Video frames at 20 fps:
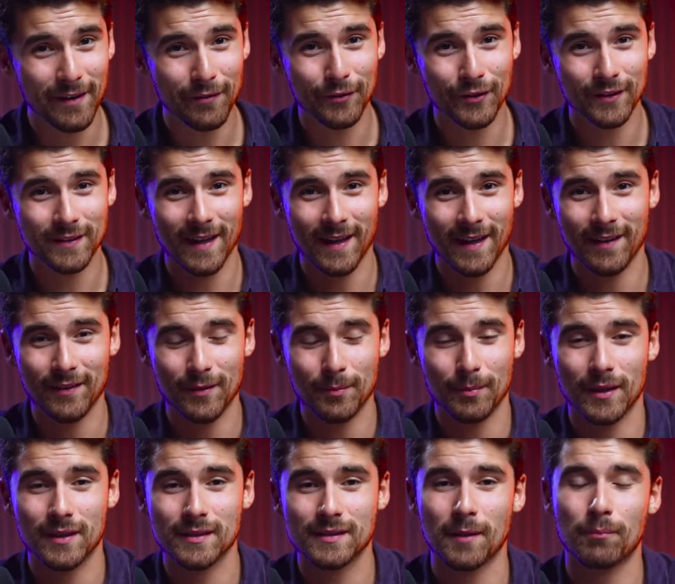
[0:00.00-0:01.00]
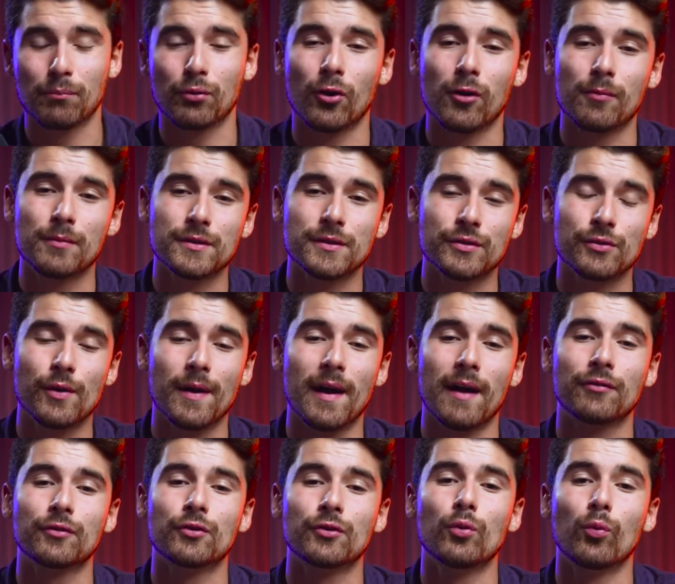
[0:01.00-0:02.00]
if you're tired, because I promise you
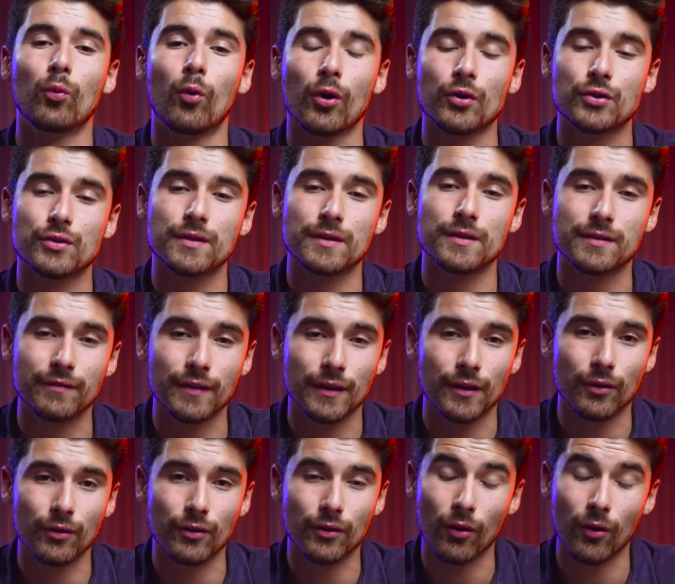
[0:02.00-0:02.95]
after you watch this video,